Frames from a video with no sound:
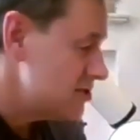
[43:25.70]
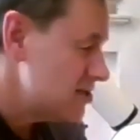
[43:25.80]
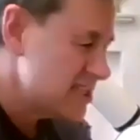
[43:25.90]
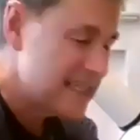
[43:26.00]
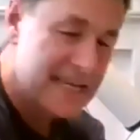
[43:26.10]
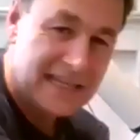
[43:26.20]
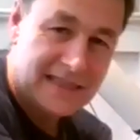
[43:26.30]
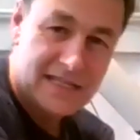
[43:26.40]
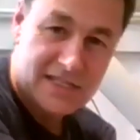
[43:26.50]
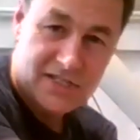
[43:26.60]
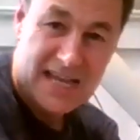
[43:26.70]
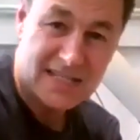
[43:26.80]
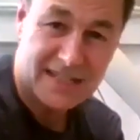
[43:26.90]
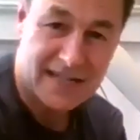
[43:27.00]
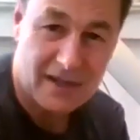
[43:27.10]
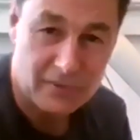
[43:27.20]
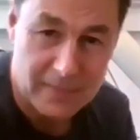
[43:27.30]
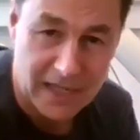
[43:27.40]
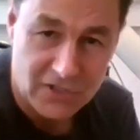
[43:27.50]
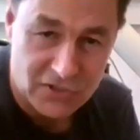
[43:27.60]
just getting this tested out,
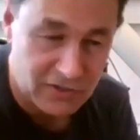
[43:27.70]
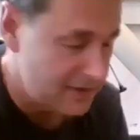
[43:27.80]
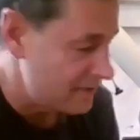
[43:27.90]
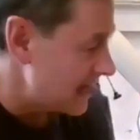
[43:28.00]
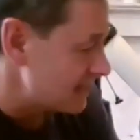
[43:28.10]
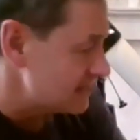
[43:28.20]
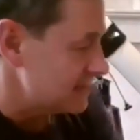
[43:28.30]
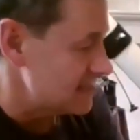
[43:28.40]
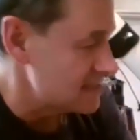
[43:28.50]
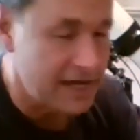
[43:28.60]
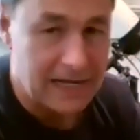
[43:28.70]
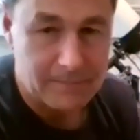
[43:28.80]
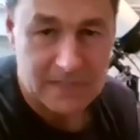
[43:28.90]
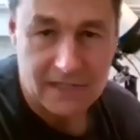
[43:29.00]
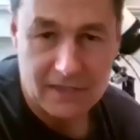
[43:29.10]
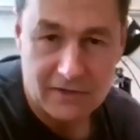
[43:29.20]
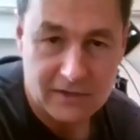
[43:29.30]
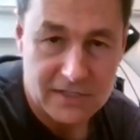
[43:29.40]
making sure that, that these line up together.